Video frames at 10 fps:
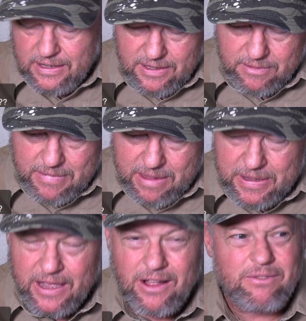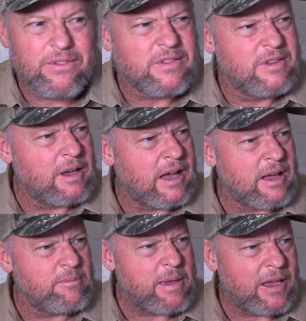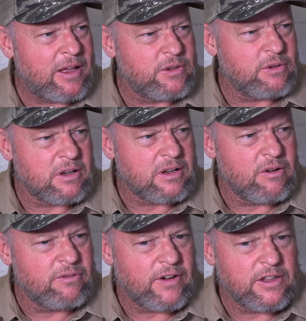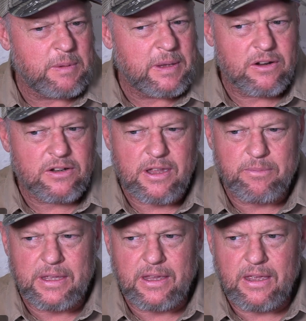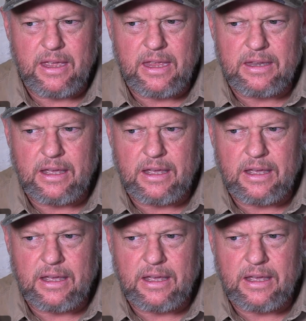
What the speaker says: maybe I'll do a GoFundMe or something, and